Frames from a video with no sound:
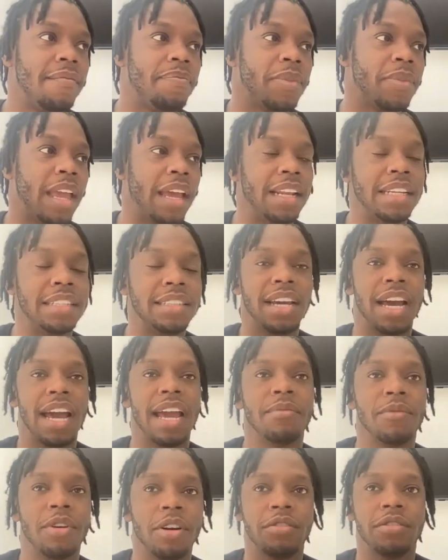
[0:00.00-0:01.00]
And then
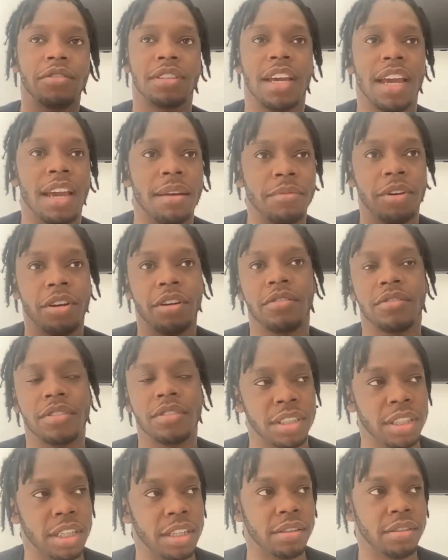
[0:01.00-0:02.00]
time goes,
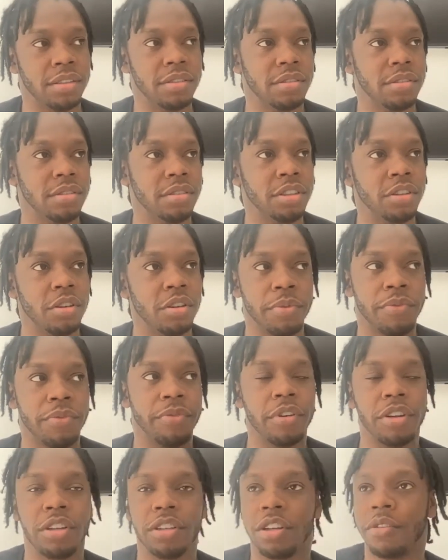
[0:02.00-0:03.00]
and then, you know,
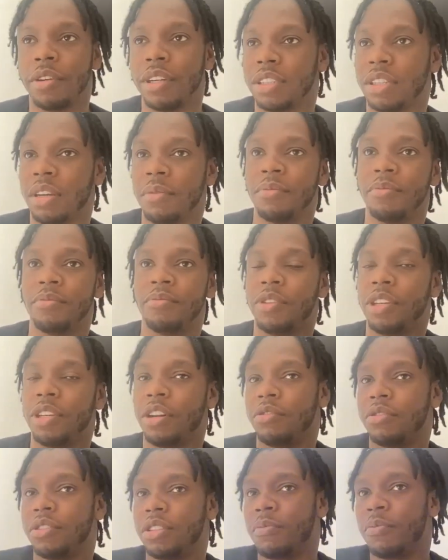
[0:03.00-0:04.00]
before you know it,
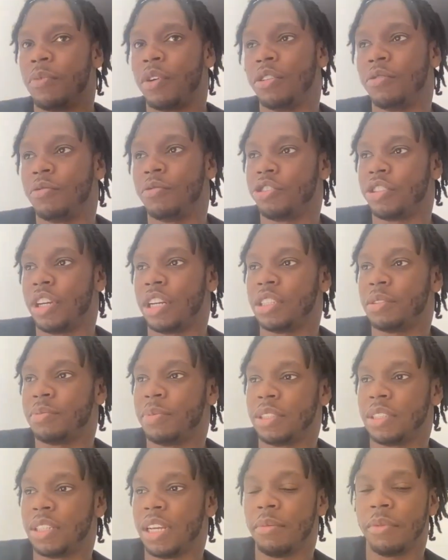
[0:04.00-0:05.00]
someone who was trying to
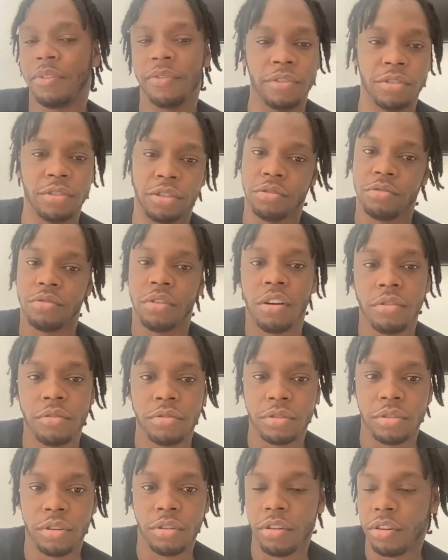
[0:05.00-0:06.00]
spend time with you is too
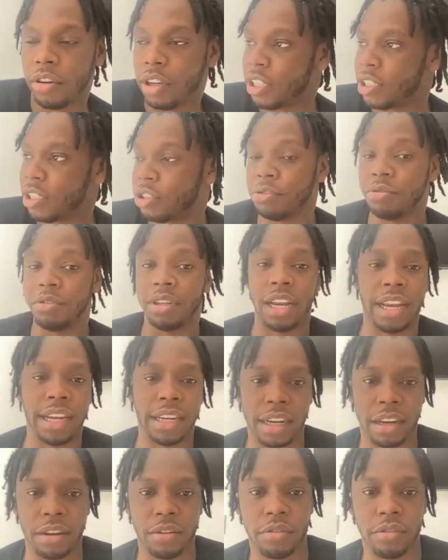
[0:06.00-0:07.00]
old, or it's too late
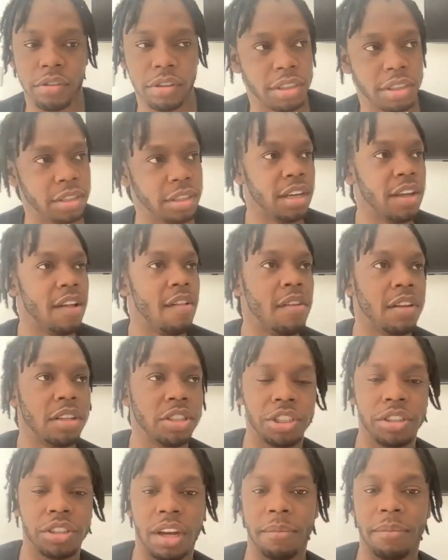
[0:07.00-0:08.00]
now, or it's, do
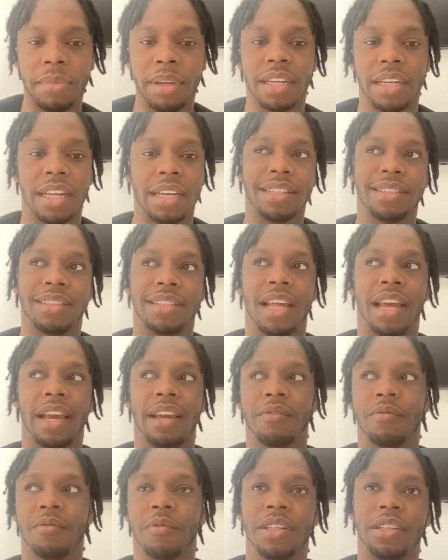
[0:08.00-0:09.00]
you know what I mean? And it's like,
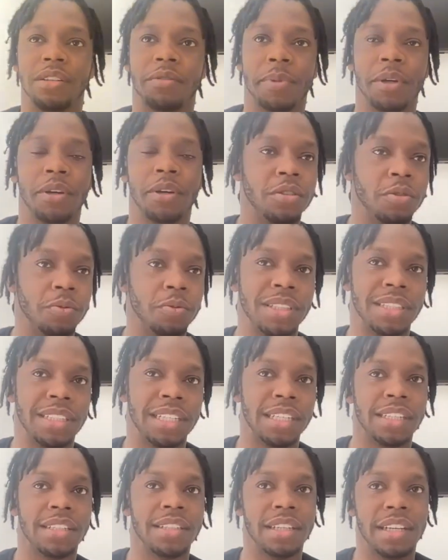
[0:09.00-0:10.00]
because we
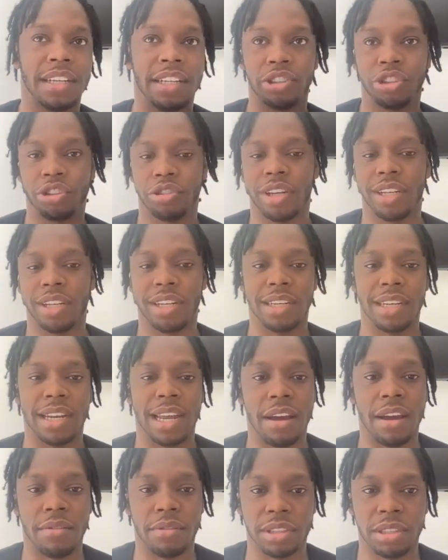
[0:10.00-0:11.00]
didn't enjoy the
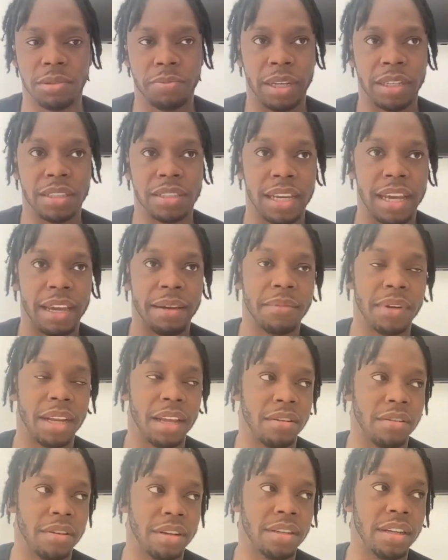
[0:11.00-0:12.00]
now and spend time
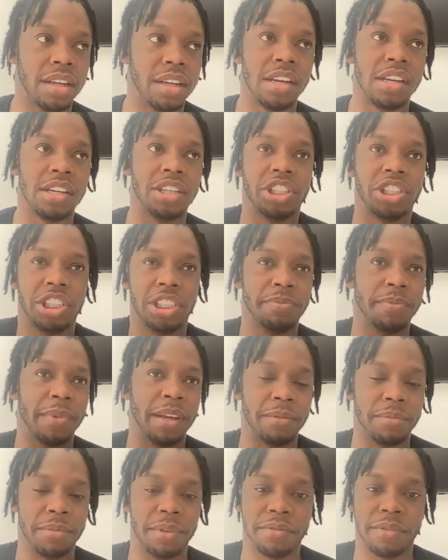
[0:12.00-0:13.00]
now. And she
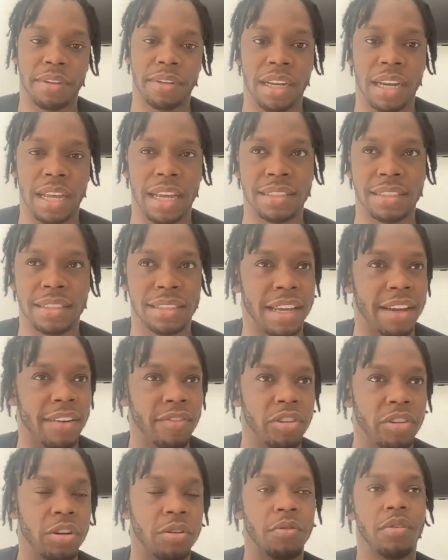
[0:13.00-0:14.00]
made me realize that,
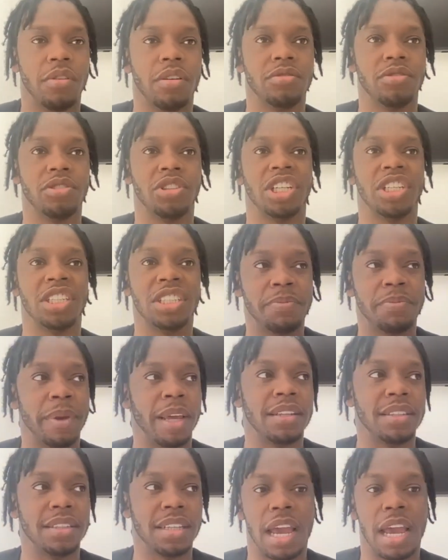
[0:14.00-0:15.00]
you know, just
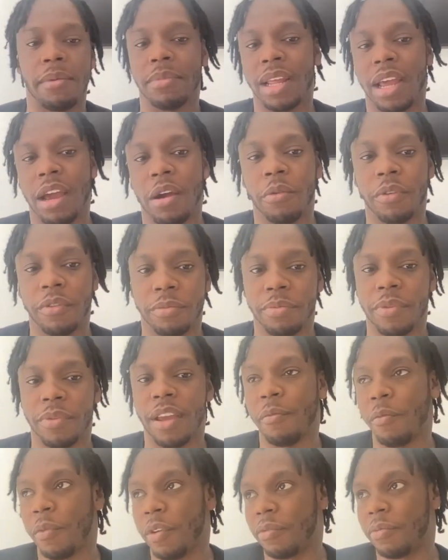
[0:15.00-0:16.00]
spend time now
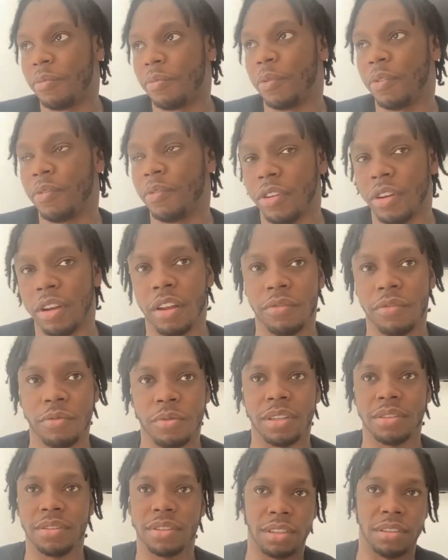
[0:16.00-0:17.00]
with your loved
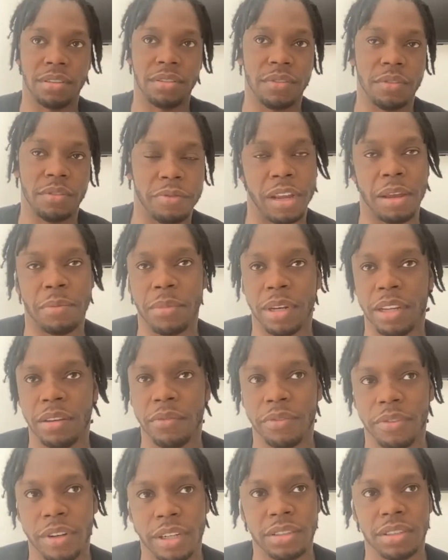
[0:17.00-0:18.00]
ones and your family and
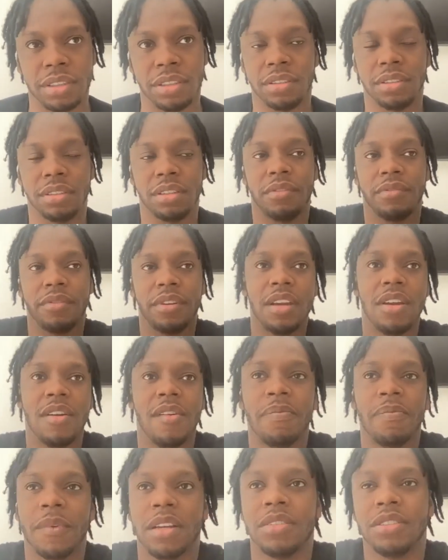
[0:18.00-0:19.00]
friends and stuff.
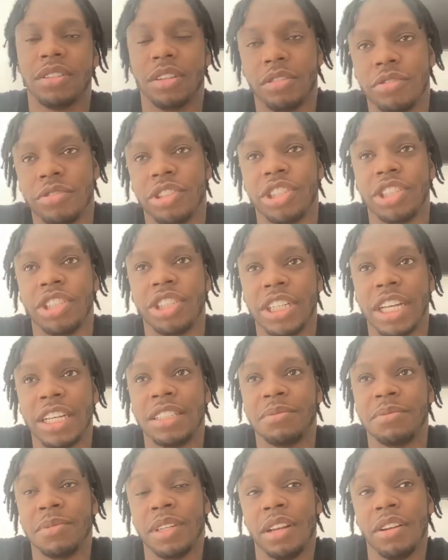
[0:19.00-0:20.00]
So she
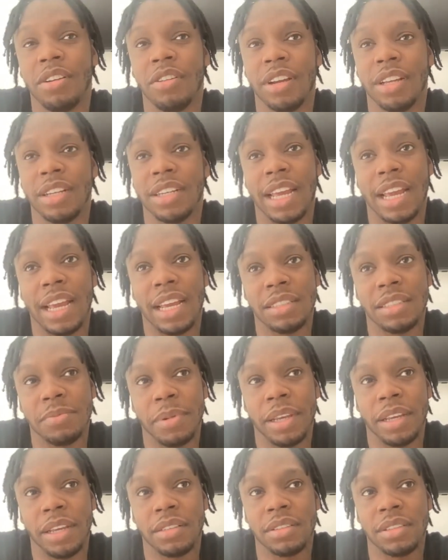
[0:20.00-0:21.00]
changed me a lot in that
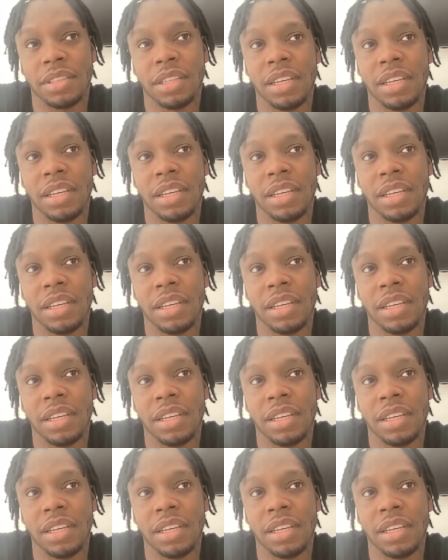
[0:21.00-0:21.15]
aspect.